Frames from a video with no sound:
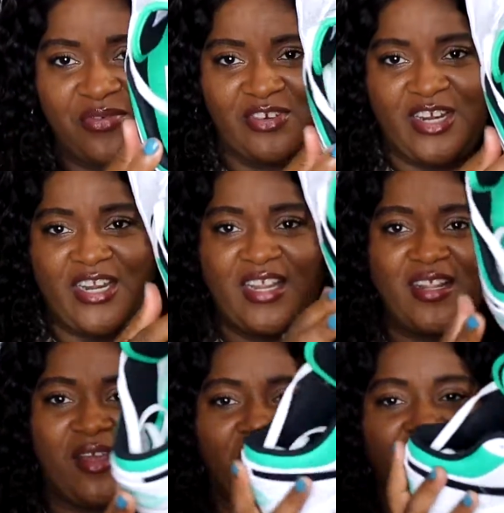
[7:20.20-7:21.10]
three
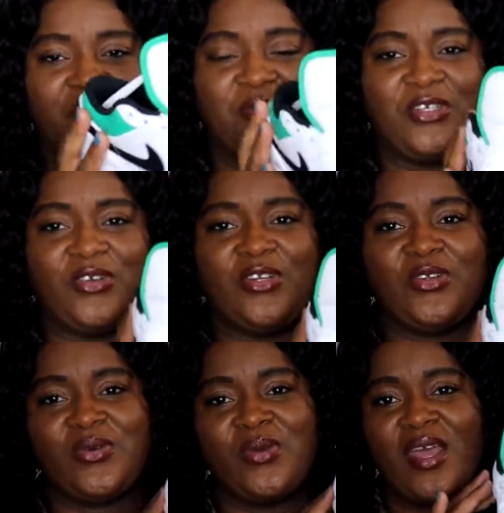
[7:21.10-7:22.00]
that I'm going to be showing
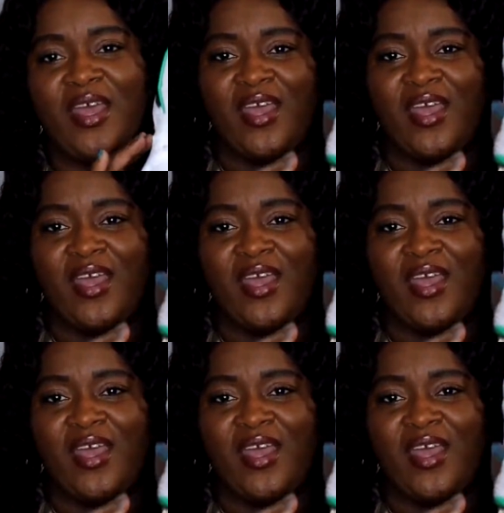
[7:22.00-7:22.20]
you